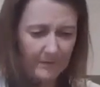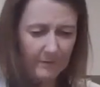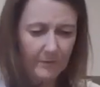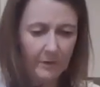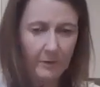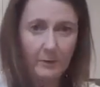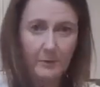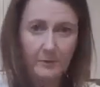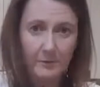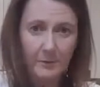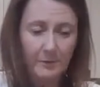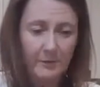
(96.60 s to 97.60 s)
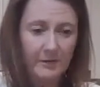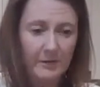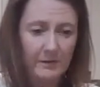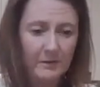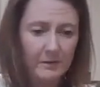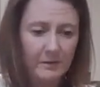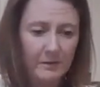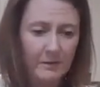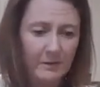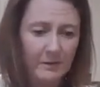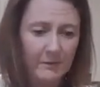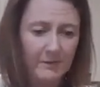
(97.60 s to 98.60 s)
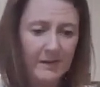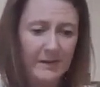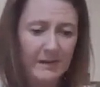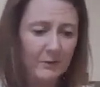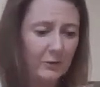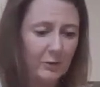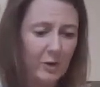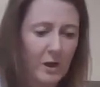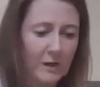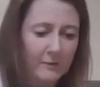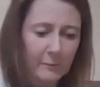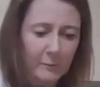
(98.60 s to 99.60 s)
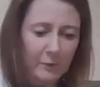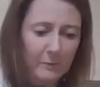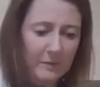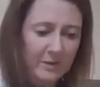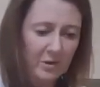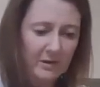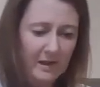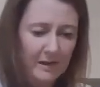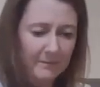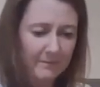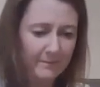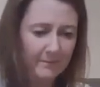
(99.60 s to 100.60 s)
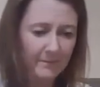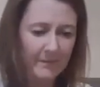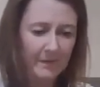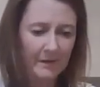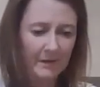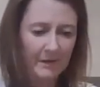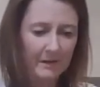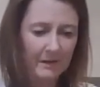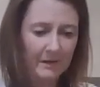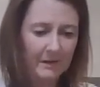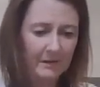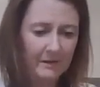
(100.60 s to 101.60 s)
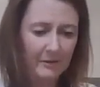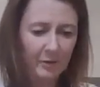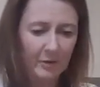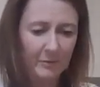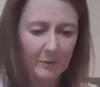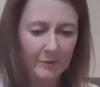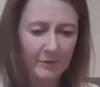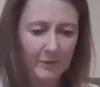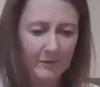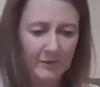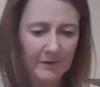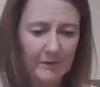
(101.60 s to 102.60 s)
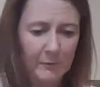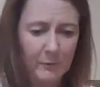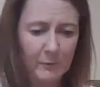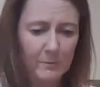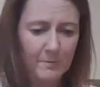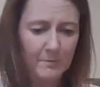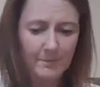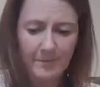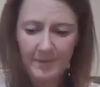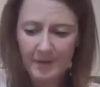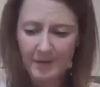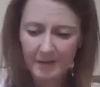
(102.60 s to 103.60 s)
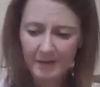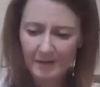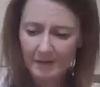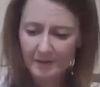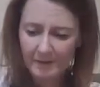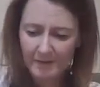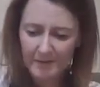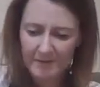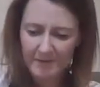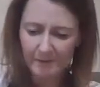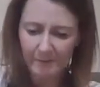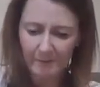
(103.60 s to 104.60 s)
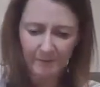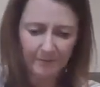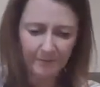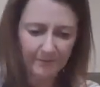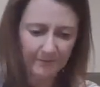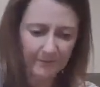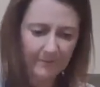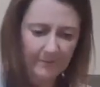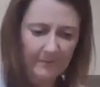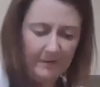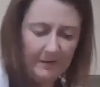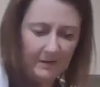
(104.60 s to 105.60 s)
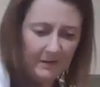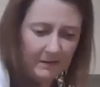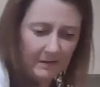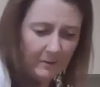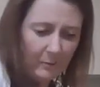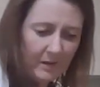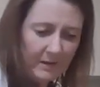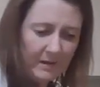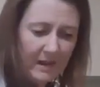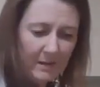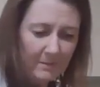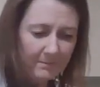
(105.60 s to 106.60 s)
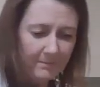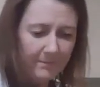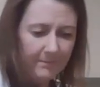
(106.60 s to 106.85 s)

So using a flat edge knife or spatula, scrape it off so it's level into the sieve. 1 cup.